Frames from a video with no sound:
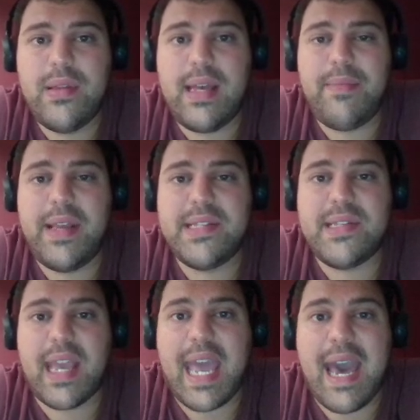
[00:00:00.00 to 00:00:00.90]
That means
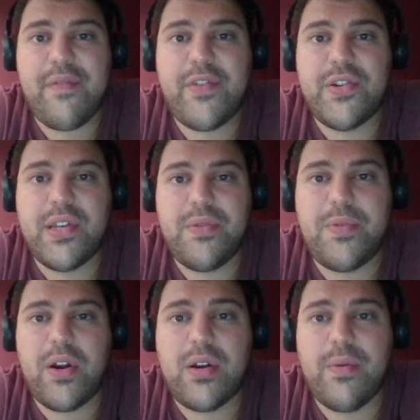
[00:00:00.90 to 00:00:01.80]
it's like after
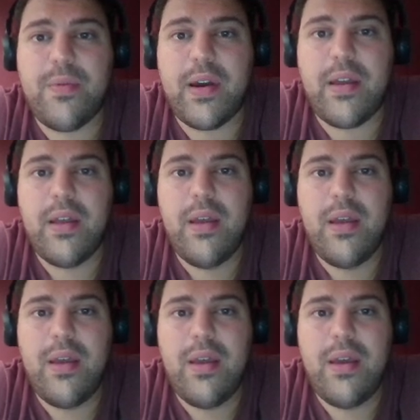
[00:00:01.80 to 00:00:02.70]
South Park or what?
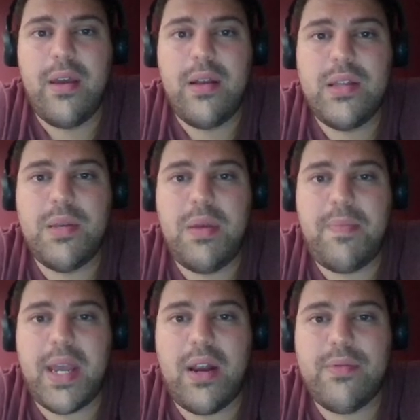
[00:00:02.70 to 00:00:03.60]
To be
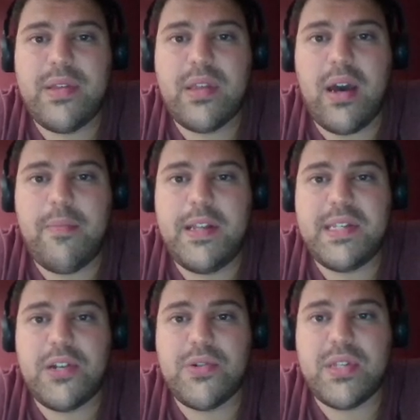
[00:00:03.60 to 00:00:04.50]
paired with Comedy
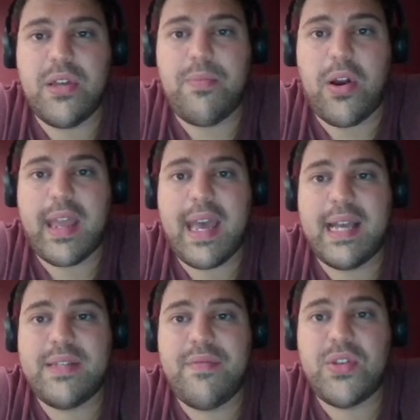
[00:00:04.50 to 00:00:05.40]
Central South Park.
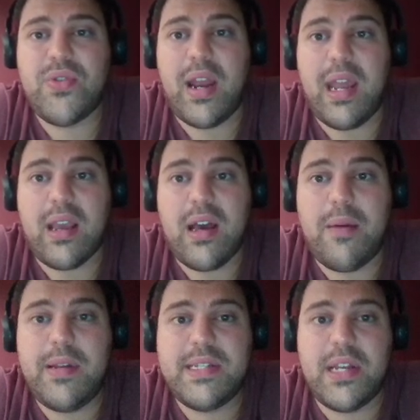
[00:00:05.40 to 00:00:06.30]
As of this writing,
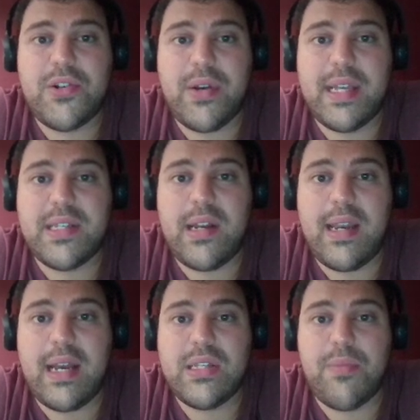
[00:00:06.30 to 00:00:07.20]
Comedy Central hasn't
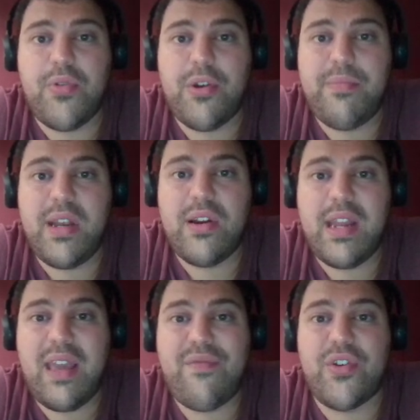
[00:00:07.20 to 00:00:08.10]
announced a premiere
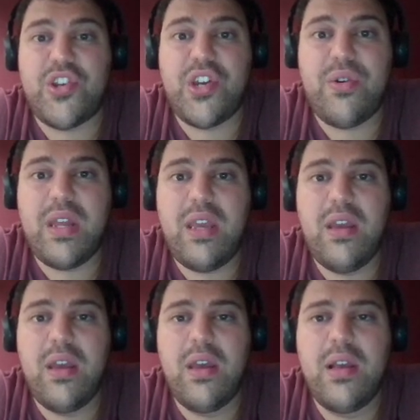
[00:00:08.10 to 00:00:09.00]
date for
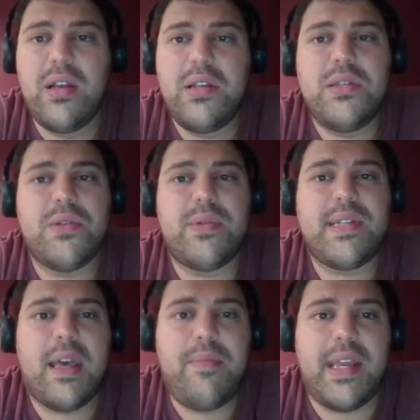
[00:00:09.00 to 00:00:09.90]
Jodie. So what
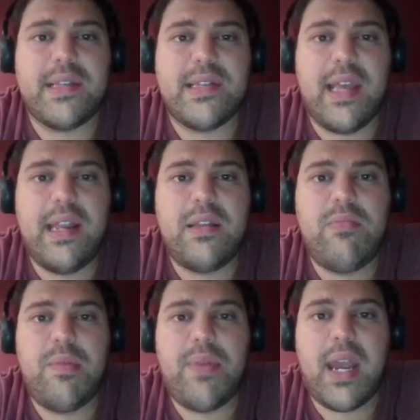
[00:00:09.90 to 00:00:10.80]
does that mean? Slated
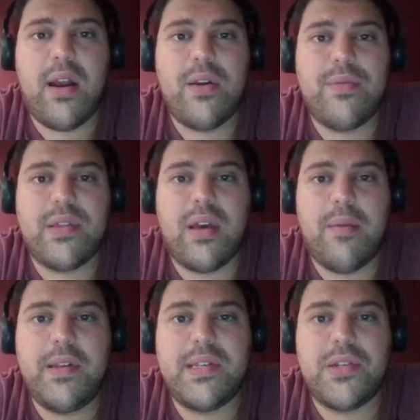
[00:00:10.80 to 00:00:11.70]
to be paired with
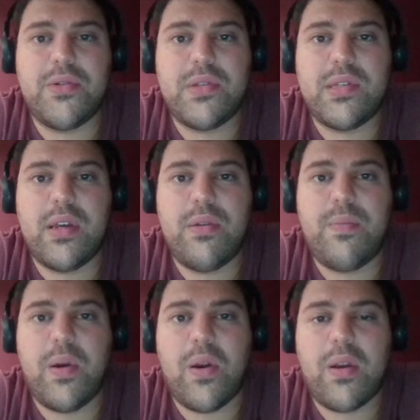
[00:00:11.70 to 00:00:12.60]
Comedy Central
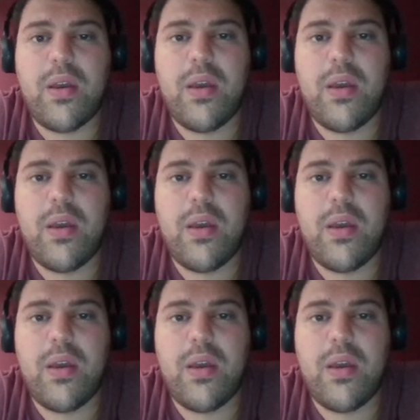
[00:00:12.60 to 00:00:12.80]
South Park.